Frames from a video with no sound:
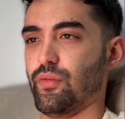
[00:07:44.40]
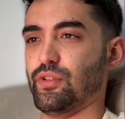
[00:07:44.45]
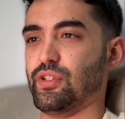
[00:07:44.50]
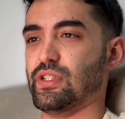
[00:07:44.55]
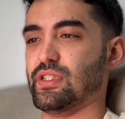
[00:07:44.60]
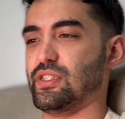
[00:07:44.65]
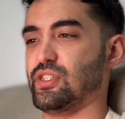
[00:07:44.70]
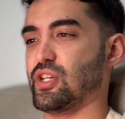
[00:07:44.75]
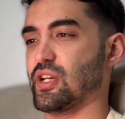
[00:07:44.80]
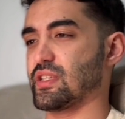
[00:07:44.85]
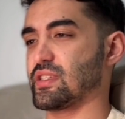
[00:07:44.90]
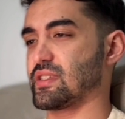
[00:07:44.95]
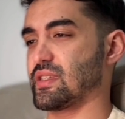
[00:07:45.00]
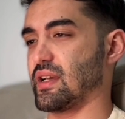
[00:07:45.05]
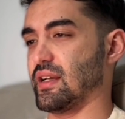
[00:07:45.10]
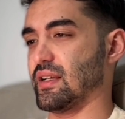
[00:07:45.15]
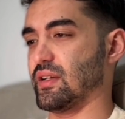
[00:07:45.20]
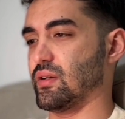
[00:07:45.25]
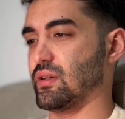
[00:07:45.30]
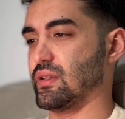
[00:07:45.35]
which is just
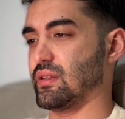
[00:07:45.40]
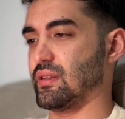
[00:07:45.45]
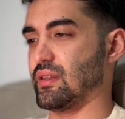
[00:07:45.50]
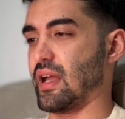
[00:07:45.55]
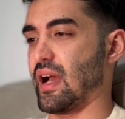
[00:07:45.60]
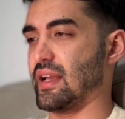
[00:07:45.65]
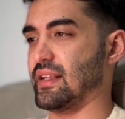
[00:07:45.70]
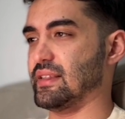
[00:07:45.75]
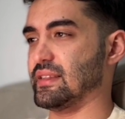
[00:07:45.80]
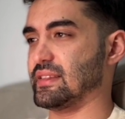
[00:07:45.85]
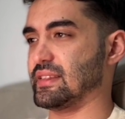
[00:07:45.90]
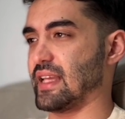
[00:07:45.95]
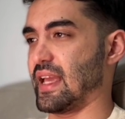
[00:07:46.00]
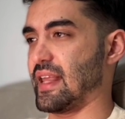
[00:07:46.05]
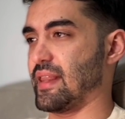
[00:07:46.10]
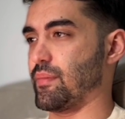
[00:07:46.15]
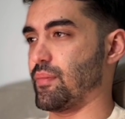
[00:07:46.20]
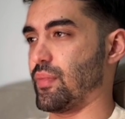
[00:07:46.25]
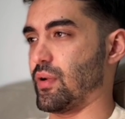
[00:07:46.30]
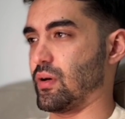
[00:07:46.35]
uh, nine
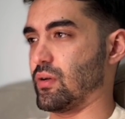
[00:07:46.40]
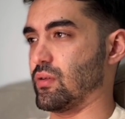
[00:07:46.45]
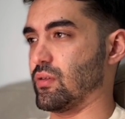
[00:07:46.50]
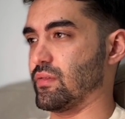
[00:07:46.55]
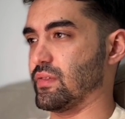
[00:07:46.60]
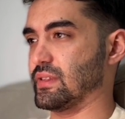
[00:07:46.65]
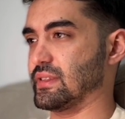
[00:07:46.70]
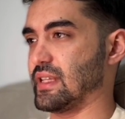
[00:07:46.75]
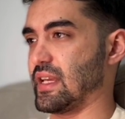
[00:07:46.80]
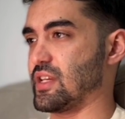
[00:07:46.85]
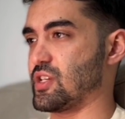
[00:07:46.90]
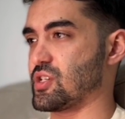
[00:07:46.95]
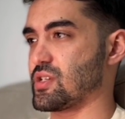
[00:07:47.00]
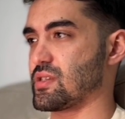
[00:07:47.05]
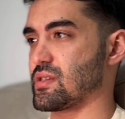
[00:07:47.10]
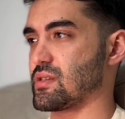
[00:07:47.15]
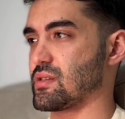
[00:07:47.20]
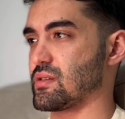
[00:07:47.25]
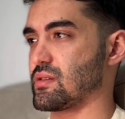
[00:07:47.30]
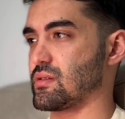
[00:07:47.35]
cents per
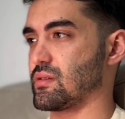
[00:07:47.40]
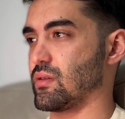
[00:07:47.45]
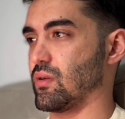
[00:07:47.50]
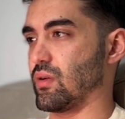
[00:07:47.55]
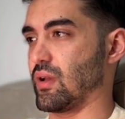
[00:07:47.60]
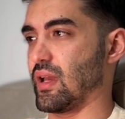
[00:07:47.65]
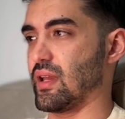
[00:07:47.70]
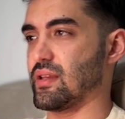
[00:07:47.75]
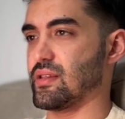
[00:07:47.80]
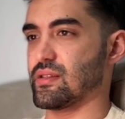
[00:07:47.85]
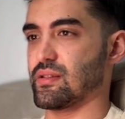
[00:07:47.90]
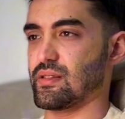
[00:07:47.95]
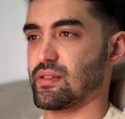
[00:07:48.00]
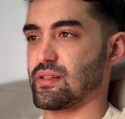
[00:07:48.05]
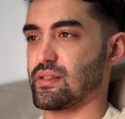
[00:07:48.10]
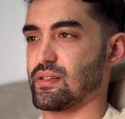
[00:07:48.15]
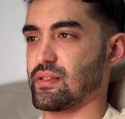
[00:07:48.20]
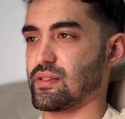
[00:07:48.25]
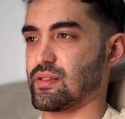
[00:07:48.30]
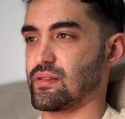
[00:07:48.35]
conversation, okay? So
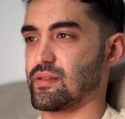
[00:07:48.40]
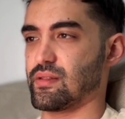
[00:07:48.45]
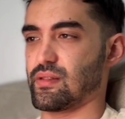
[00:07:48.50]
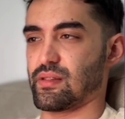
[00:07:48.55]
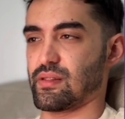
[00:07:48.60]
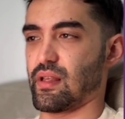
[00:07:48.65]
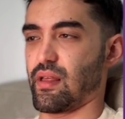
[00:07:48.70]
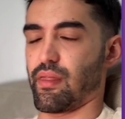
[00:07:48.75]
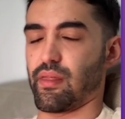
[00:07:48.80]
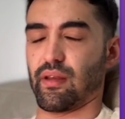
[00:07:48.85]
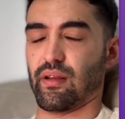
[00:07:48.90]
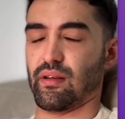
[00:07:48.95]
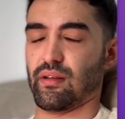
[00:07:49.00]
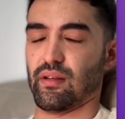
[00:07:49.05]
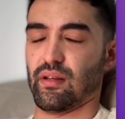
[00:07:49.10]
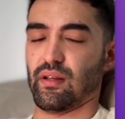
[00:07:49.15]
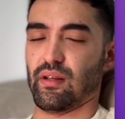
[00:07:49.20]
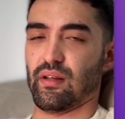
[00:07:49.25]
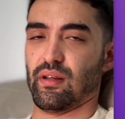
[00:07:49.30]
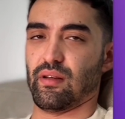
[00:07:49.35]
it's, it's, it's nothing.
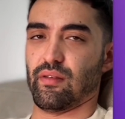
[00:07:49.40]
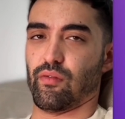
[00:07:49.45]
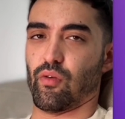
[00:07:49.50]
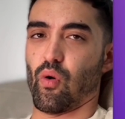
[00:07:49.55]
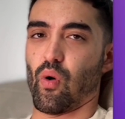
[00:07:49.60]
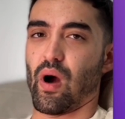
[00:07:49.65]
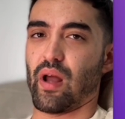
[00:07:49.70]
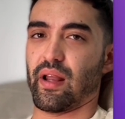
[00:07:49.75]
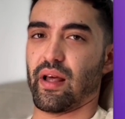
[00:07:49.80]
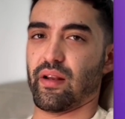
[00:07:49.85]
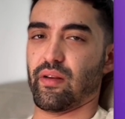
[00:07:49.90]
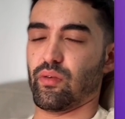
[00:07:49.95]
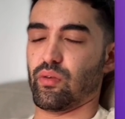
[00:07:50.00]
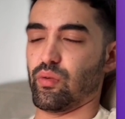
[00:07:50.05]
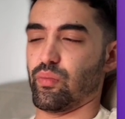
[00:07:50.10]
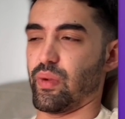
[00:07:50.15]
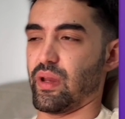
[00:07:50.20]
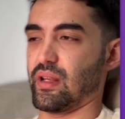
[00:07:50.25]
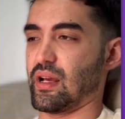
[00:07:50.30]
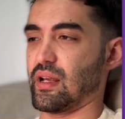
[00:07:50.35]
For one hundred
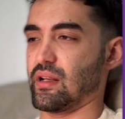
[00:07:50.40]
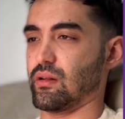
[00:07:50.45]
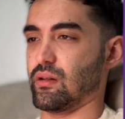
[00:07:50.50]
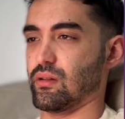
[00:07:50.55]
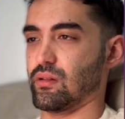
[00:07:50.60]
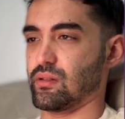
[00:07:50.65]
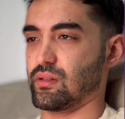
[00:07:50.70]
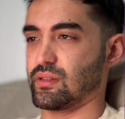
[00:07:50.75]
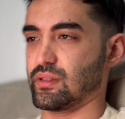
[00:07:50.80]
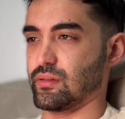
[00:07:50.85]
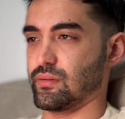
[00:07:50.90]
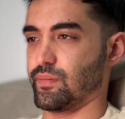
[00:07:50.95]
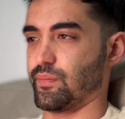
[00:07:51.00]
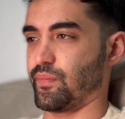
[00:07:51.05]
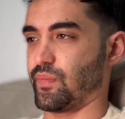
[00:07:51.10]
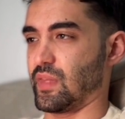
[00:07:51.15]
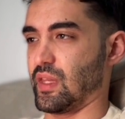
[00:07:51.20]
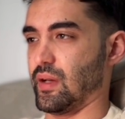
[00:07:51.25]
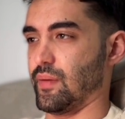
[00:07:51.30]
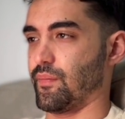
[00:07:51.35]
you pay nine dollars, so
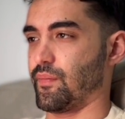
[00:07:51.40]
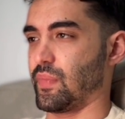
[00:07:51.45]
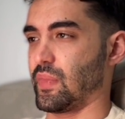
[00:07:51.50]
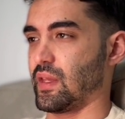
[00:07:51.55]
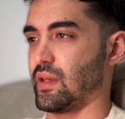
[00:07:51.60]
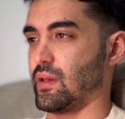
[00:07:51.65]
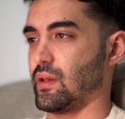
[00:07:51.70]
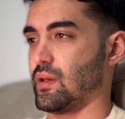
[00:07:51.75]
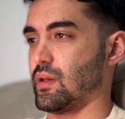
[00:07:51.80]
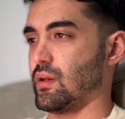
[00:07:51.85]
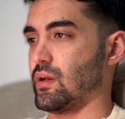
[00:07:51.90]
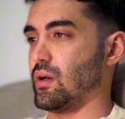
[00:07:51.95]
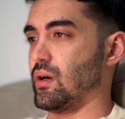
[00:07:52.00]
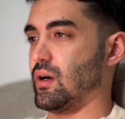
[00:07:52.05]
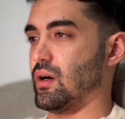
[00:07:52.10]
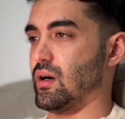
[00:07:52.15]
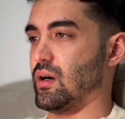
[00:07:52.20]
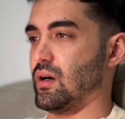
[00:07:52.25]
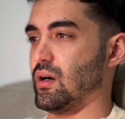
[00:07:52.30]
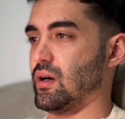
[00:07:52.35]
yeah.
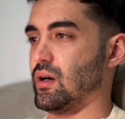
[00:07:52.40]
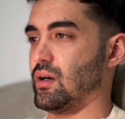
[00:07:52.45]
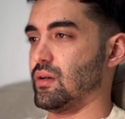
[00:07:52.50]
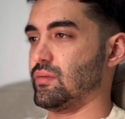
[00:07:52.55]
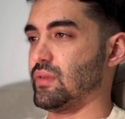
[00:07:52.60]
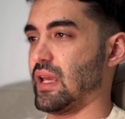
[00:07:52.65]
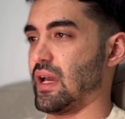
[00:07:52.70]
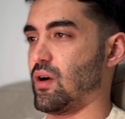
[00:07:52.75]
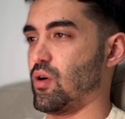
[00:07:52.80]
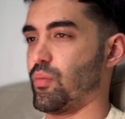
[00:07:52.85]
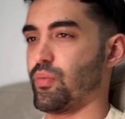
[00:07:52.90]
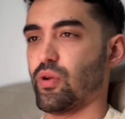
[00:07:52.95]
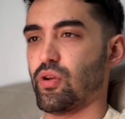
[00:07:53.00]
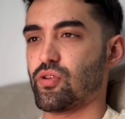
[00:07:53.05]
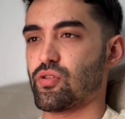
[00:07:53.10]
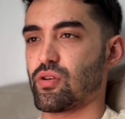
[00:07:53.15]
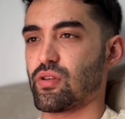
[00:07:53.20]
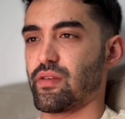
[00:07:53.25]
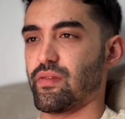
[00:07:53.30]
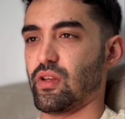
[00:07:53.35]
Um, yeah, I hope you
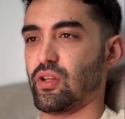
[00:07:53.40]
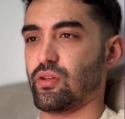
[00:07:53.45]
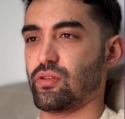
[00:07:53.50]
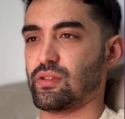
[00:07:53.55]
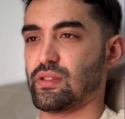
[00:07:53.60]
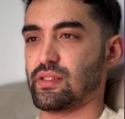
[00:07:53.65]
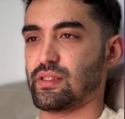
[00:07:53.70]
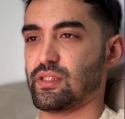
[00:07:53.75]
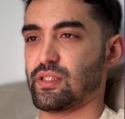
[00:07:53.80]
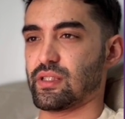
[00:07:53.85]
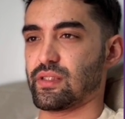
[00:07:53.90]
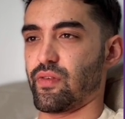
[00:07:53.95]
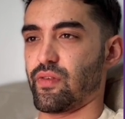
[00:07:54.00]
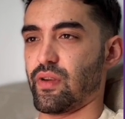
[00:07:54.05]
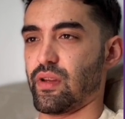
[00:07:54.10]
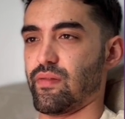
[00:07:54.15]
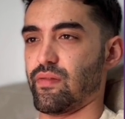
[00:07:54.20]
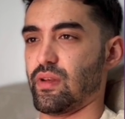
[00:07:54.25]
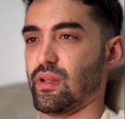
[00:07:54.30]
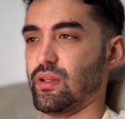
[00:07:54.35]
enjoyed the video. This is just
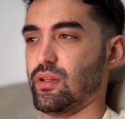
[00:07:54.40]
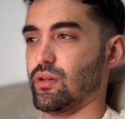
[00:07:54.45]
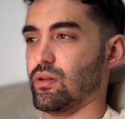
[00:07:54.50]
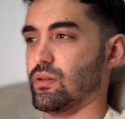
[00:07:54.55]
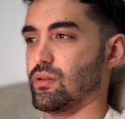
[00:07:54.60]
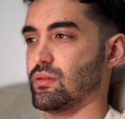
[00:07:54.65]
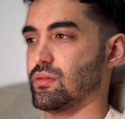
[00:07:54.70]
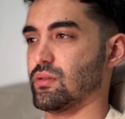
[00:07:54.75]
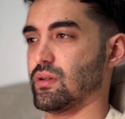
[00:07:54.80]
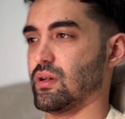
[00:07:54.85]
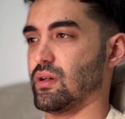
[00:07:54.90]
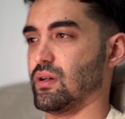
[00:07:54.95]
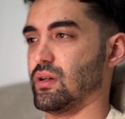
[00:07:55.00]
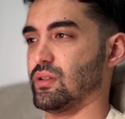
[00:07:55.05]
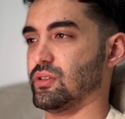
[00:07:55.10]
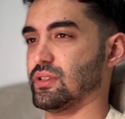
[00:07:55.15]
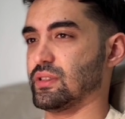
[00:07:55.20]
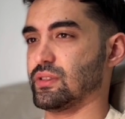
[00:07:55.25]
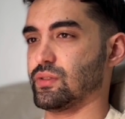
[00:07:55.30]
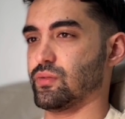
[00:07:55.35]
free video. I
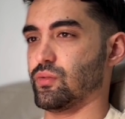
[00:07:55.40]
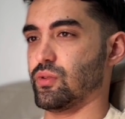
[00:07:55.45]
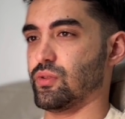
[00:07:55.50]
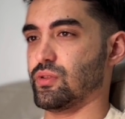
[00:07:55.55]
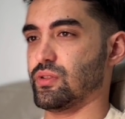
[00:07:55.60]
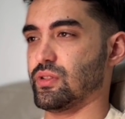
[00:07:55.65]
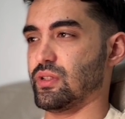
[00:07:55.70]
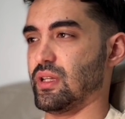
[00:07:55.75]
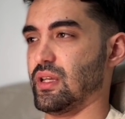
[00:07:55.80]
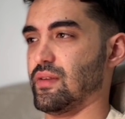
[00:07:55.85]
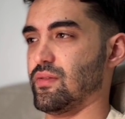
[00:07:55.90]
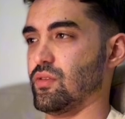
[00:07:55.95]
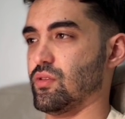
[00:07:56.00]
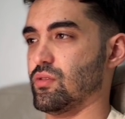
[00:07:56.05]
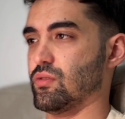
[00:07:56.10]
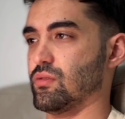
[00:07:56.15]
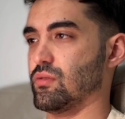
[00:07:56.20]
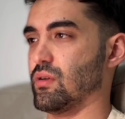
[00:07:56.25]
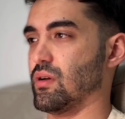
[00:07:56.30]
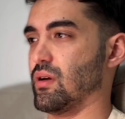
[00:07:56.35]
uh, just want to give
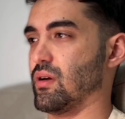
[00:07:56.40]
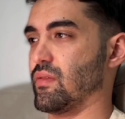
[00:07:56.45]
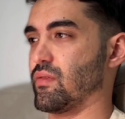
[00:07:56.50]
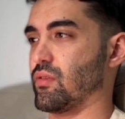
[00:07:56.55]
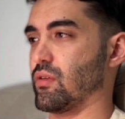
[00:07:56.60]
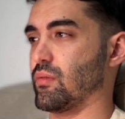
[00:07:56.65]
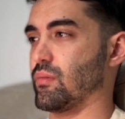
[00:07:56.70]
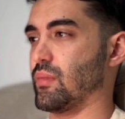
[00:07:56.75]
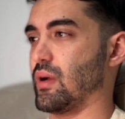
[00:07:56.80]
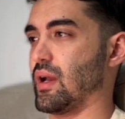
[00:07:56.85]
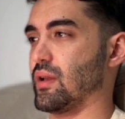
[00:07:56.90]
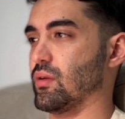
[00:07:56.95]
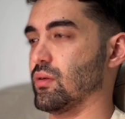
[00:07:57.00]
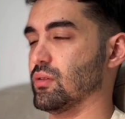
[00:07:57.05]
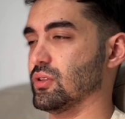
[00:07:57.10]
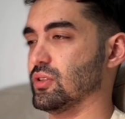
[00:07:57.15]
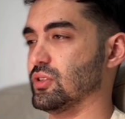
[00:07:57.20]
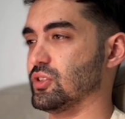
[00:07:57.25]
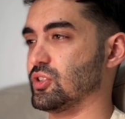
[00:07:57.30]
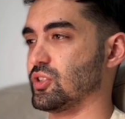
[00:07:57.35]
you uh, from my
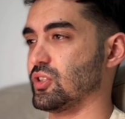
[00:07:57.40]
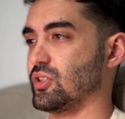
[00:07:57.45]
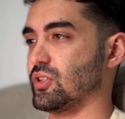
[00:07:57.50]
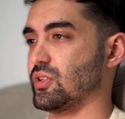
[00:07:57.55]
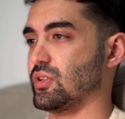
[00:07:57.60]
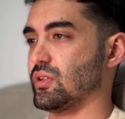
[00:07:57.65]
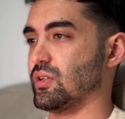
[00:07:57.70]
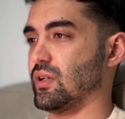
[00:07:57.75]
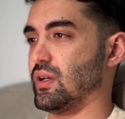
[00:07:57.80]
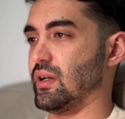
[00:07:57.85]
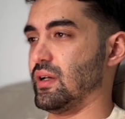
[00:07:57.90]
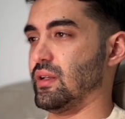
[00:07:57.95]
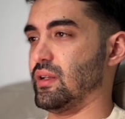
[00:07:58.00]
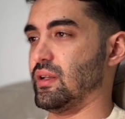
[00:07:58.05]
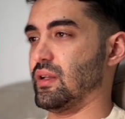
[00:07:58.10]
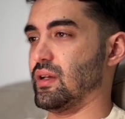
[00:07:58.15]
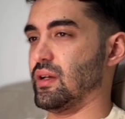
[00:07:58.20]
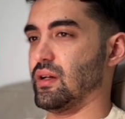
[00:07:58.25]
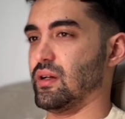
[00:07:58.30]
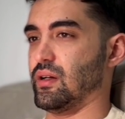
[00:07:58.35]
knowledge,
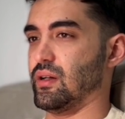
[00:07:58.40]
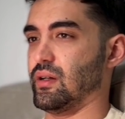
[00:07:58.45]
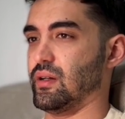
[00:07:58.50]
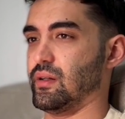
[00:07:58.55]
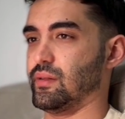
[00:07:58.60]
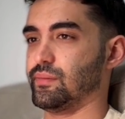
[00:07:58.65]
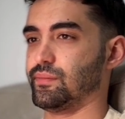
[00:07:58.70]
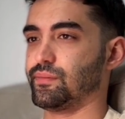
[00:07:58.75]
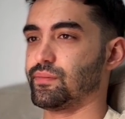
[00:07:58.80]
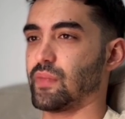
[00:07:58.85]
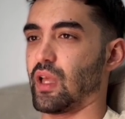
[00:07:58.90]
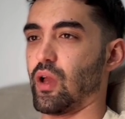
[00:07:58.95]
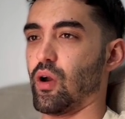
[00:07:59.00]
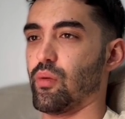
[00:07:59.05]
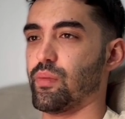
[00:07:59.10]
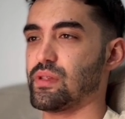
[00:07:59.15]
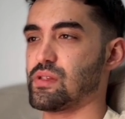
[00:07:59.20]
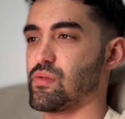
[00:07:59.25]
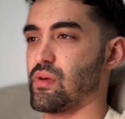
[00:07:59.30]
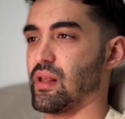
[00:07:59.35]
and uh, I
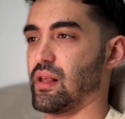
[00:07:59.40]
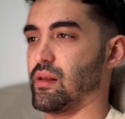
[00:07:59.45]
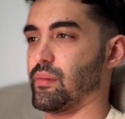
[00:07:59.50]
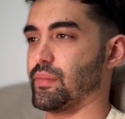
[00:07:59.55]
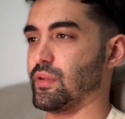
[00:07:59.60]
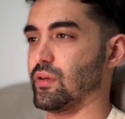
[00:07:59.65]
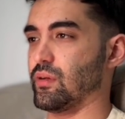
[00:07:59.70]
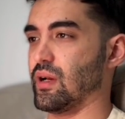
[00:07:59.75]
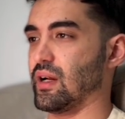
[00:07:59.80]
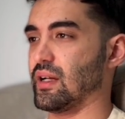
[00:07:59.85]
hope it will help you